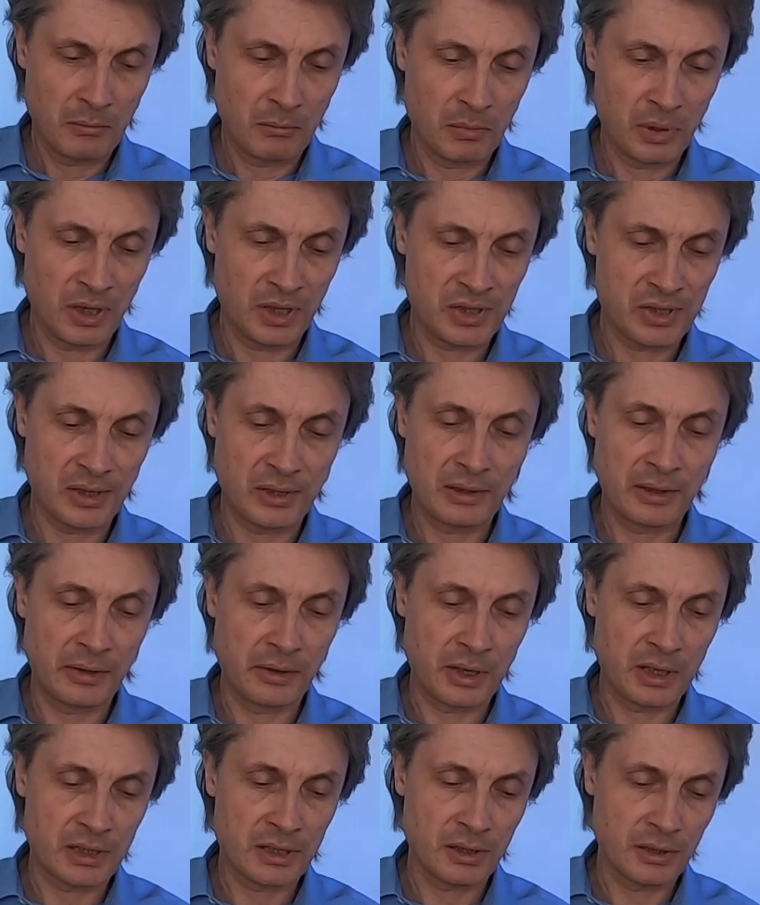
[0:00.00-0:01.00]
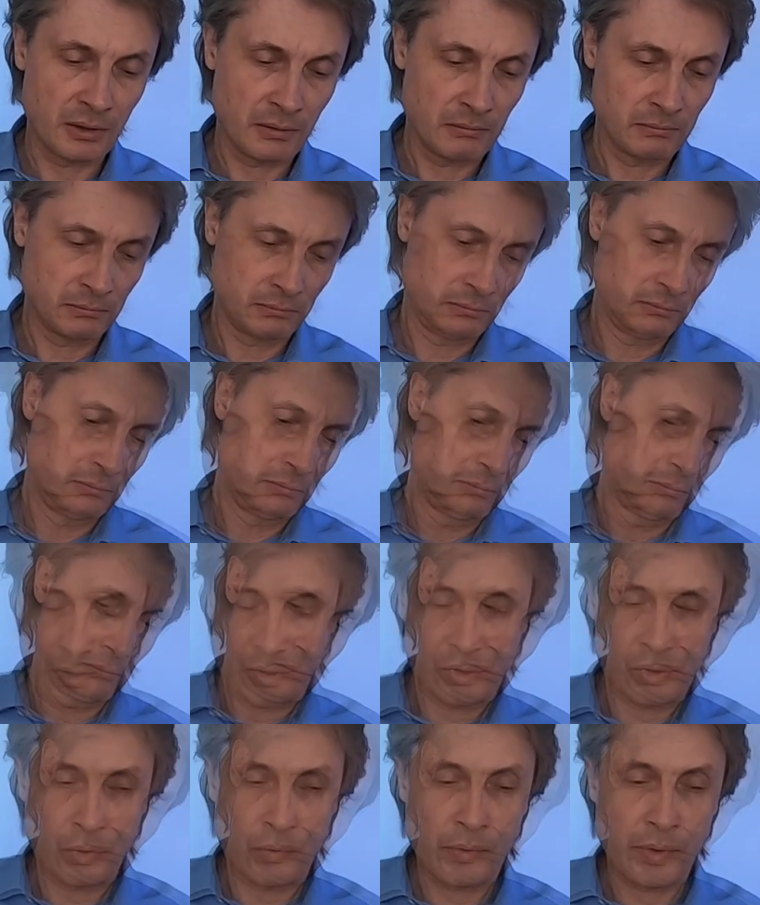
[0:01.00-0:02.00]
basically nothing.
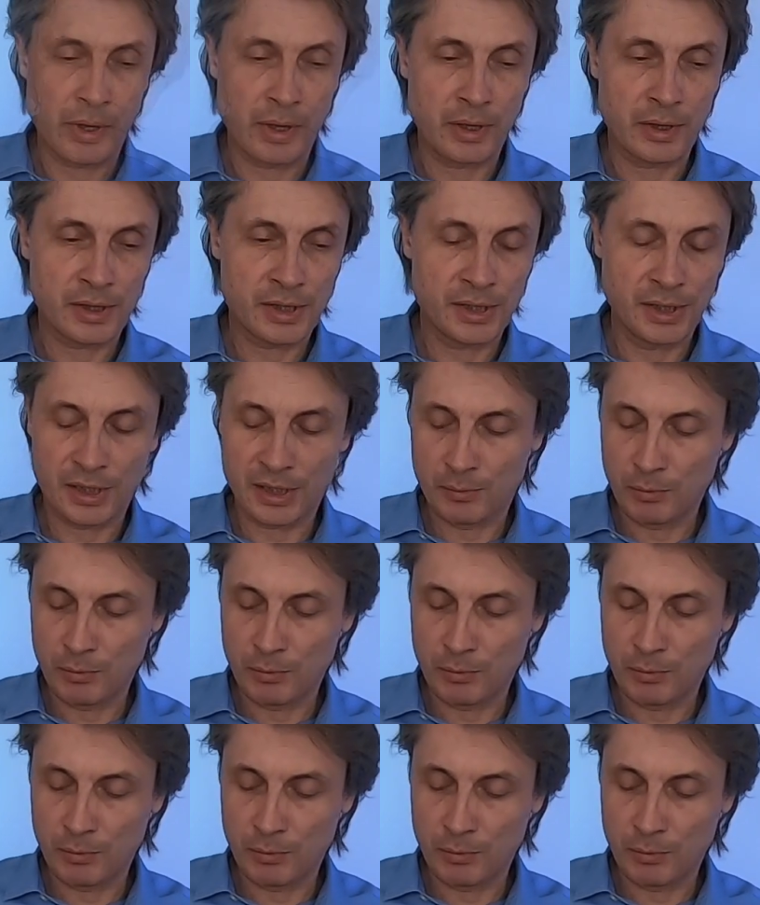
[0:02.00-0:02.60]
So far 6